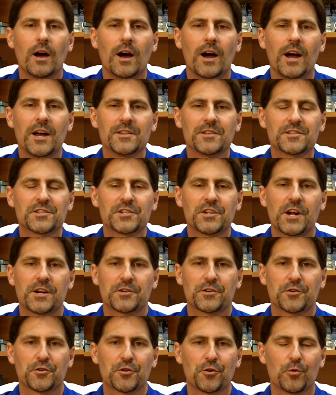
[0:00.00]
Hi, this is
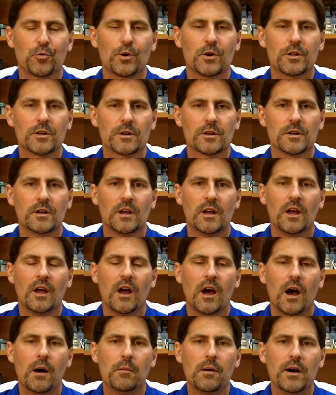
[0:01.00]
Dr. Kurt Woeller.
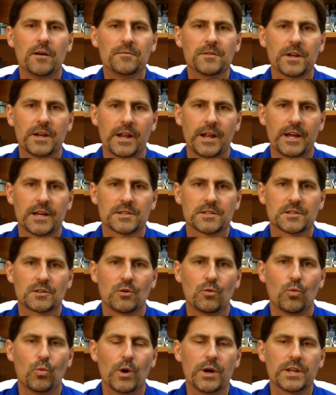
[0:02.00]
I'm often asked,
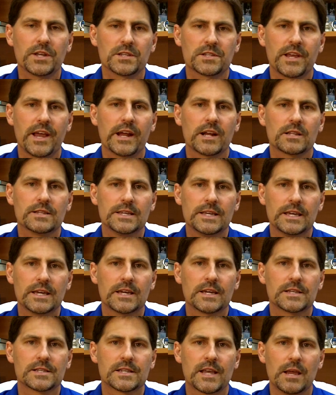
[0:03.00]
what exactly
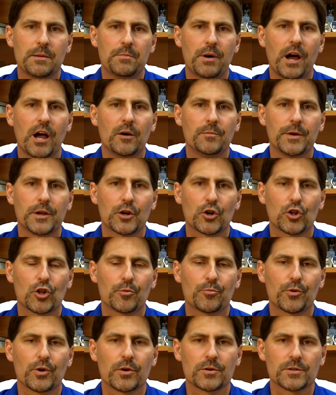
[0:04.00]
is a biomedical
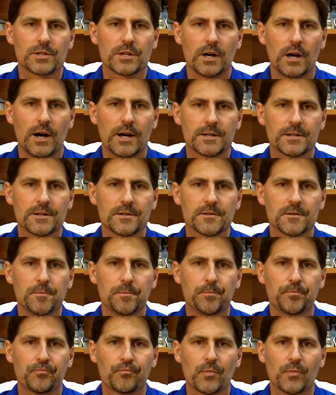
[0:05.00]
approach to autism?